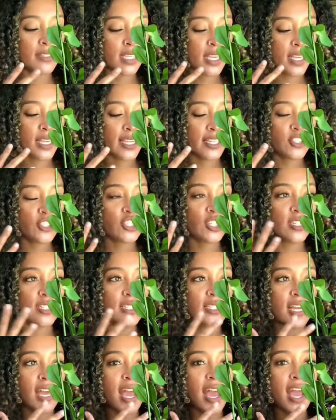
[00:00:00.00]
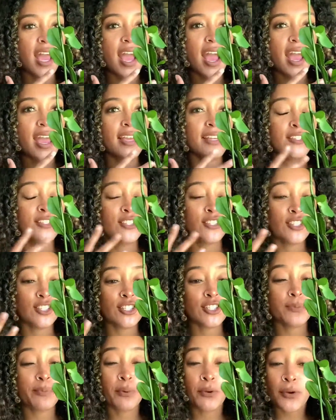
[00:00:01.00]
and it's
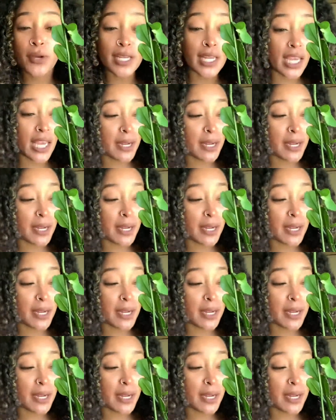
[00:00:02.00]
just pretty